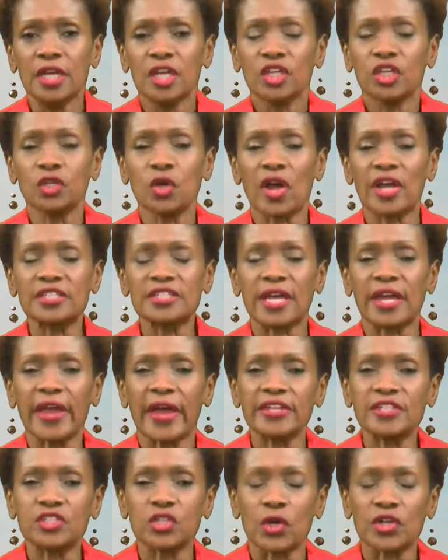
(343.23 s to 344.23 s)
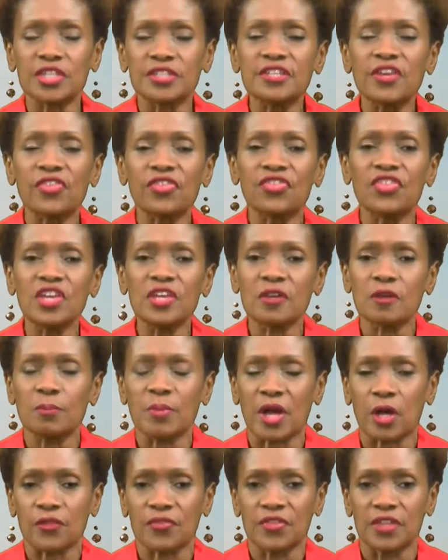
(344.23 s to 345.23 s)
You know, as I started to think
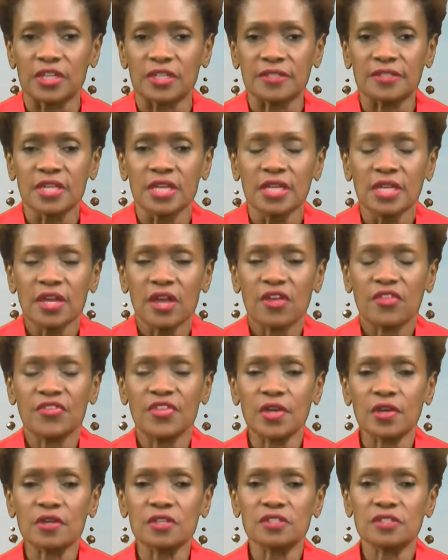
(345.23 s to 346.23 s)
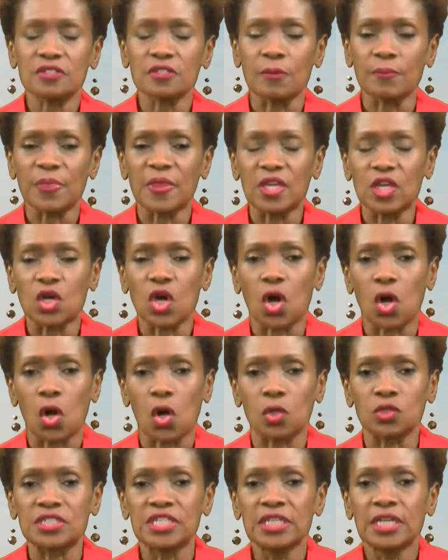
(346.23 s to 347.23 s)
about this, there is something
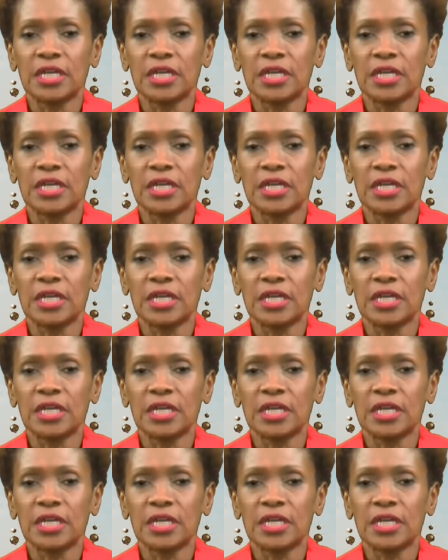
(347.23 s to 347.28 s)
called,